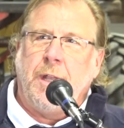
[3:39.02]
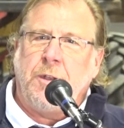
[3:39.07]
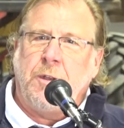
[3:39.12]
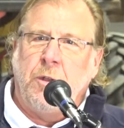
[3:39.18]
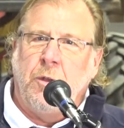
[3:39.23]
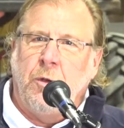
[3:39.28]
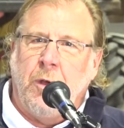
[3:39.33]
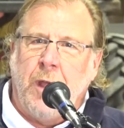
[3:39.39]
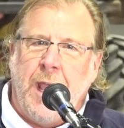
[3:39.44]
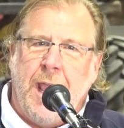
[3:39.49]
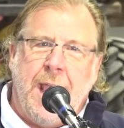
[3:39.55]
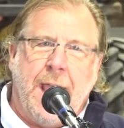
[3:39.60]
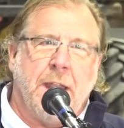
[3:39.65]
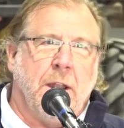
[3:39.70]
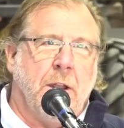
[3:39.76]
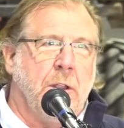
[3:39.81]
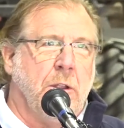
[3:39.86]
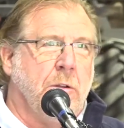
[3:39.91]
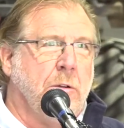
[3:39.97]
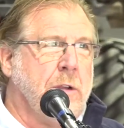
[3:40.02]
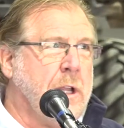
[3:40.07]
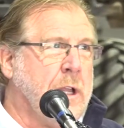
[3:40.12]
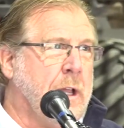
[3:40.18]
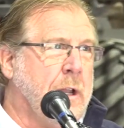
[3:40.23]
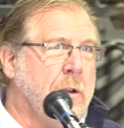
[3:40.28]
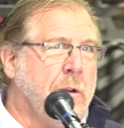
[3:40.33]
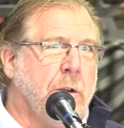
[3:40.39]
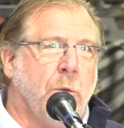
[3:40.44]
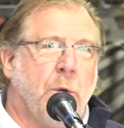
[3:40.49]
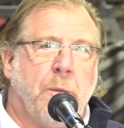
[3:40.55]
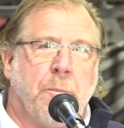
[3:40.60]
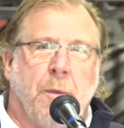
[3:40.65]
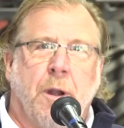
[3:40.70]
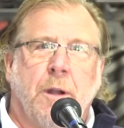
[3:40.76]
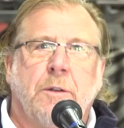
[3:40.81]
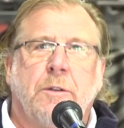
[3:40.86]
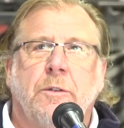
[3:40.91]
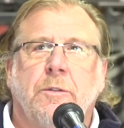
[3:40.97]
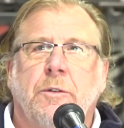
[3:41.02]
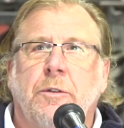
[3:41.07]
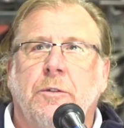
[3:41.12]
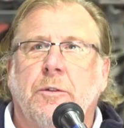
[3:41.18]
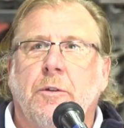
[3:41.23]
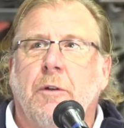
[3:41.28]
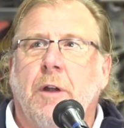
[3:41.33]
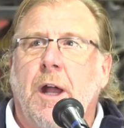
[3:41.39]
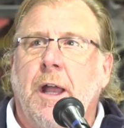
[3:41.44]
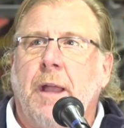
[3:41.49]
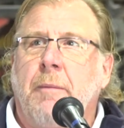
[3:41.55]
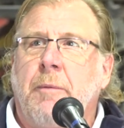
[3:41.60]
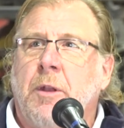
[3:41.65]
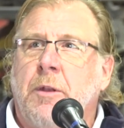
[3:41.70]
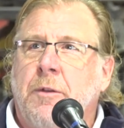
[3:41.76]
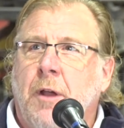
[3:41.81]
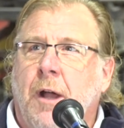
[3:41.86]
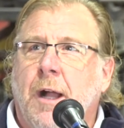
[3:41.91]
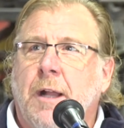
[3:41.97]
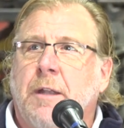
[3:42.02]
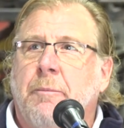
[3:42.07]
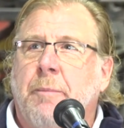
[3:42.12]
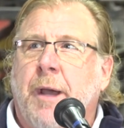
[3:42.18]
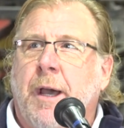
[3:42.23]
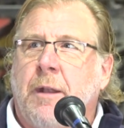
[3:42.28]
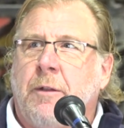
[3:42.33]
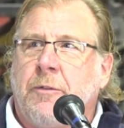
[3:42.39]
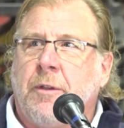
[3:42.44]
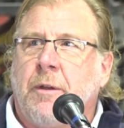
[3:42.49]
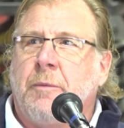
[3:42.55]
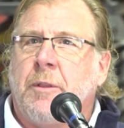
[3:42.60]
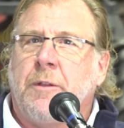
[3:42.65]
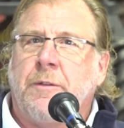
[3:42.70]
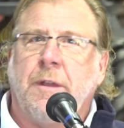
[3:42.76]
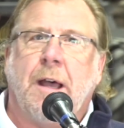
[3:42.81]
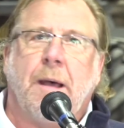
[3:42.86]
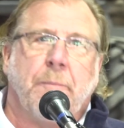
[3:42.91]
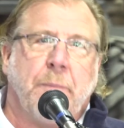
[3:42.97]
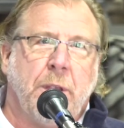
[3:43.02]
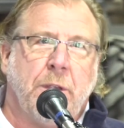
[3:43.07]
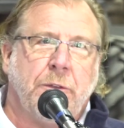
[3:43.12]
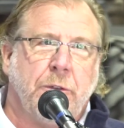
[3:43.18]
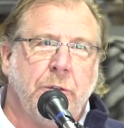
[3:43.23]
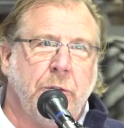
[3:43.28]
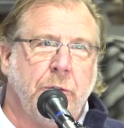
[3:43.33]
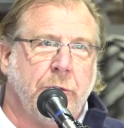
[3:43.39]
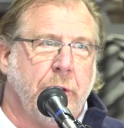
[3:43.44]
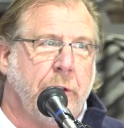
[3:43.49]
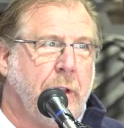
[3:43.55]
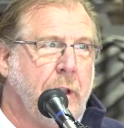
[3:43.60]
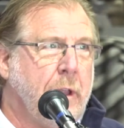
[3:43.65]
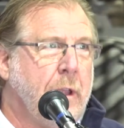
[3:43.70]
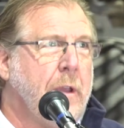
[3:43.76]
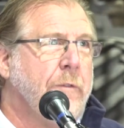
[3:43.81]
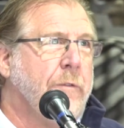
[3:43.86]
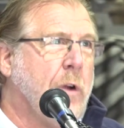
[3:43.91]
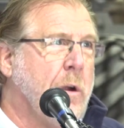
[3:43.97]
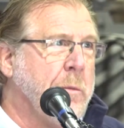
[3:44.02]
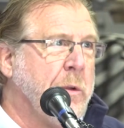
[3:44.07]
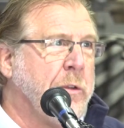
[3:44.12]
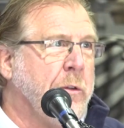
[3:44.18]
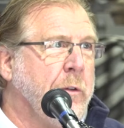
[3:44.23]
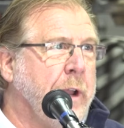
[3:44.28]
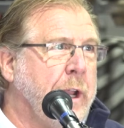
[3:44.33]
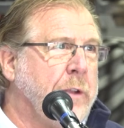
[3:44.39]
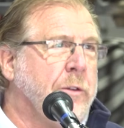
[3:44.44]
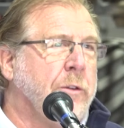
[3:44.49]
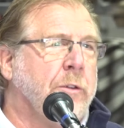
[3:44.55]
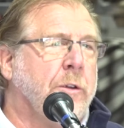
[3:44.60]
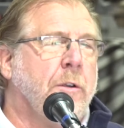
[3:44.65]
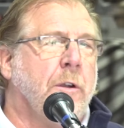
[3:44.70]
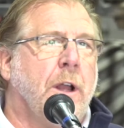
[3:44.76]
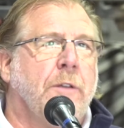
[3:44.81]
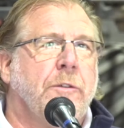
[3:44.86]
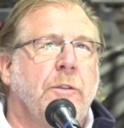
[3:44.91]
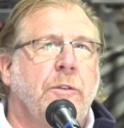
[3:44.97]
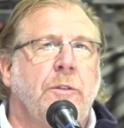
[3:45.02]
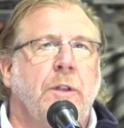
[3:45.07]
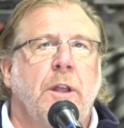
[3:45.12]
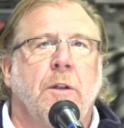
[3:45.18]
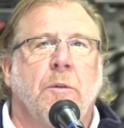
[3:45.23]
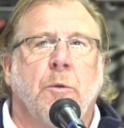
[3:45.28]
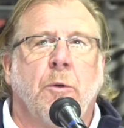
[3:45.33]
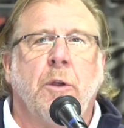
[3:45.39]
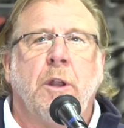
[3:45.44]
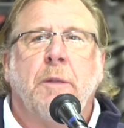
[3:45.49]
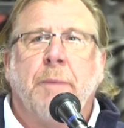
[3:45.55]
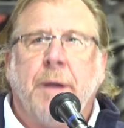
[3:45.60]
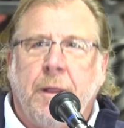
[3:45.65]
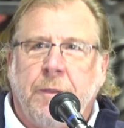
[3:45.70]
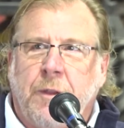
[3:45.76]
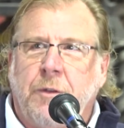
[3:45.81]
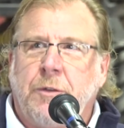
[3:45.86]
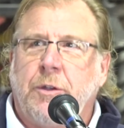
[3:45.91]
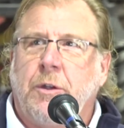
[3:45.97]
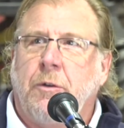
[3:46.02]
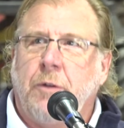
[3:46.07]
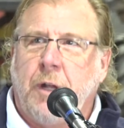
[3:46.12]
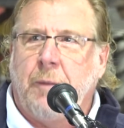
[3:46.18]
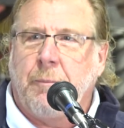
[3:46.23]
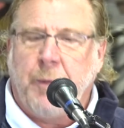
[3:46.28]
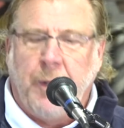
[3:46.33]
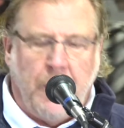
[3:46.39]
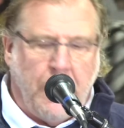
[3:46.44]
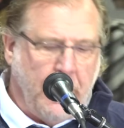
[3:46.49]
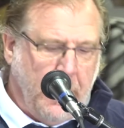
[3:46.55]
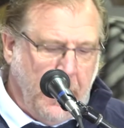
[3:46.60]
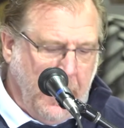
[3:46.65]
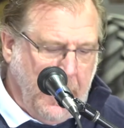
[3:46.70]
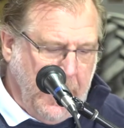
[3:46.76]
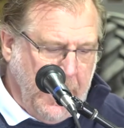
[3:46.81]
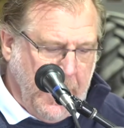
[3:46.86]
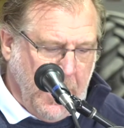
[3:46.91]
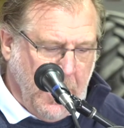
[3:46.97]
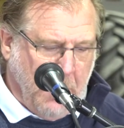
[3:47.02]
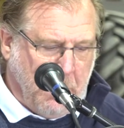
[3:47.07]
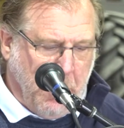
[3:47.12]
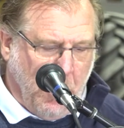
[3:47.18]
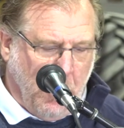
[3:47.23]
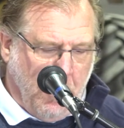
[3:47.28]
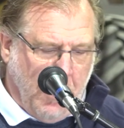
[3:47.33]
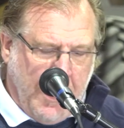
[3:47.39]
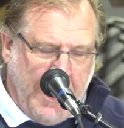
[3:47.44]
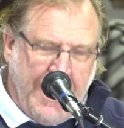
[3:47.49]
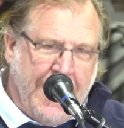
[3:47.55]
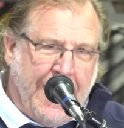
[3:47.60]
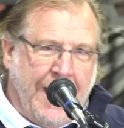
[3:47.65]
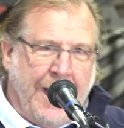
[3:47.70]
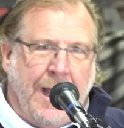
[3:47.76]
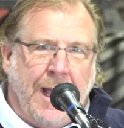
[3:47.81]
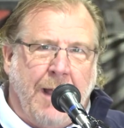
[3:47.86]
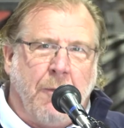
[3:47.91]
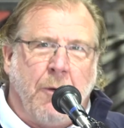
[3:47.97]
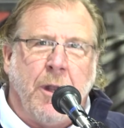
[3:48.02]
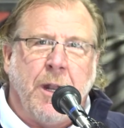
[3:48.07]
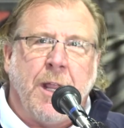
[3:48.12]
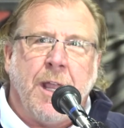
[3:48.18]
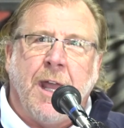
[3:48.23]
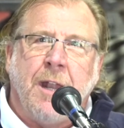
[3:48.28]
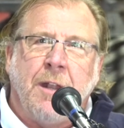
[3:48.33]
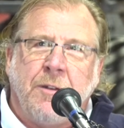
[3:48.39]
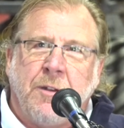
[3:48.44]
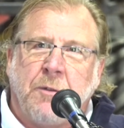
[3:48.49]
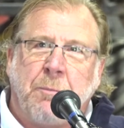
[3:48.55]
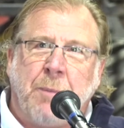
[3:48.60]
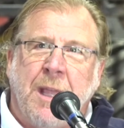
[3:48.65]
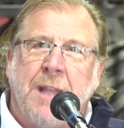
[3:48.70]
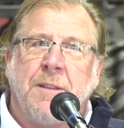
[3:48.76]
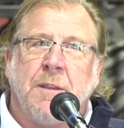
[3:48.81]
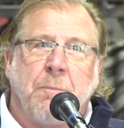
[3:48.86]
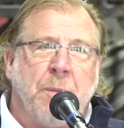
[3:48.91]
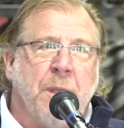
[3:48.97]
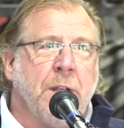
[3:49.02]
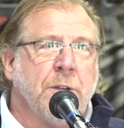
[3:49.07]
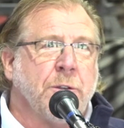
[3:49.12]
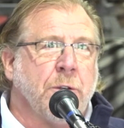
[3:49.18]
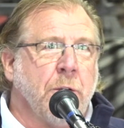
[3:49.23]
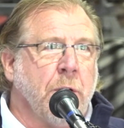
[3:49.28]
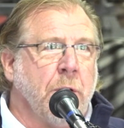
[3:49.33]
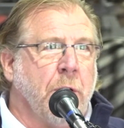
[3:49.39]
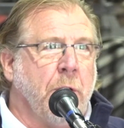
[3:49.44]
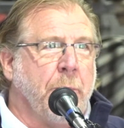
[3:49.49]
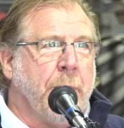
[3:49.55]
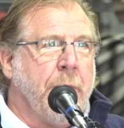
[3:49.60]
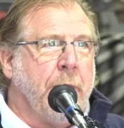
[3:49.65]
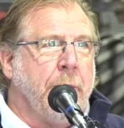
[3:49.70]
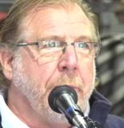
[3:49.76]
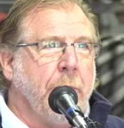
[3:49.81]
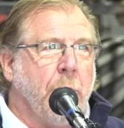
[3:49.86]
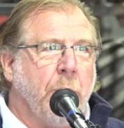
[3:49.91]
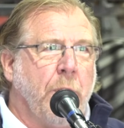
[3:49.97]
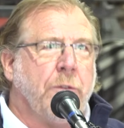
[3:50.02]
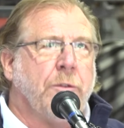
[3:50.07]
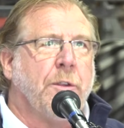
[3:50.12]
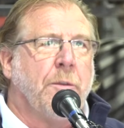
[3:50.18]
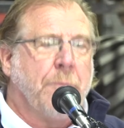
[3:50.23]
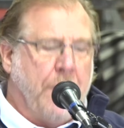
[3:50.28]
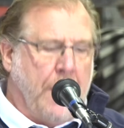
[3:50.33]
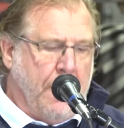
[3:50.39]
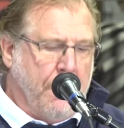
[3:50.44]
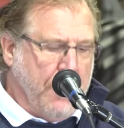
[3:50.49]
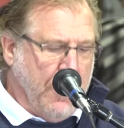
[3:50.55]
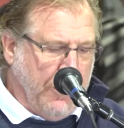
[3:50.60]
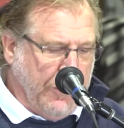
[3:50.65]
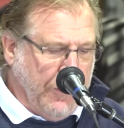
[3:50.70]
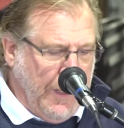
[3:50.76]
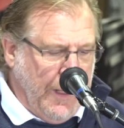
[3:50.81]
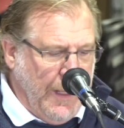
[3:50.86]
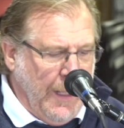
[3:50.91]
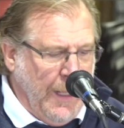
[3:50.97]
to add a little color to what Mark just described and talked about as some of the top issues that farmers and ranchers across the state are worried about that showed up in our in our polling. And I, I want to kind of just paint the picture a little bit with some numbers.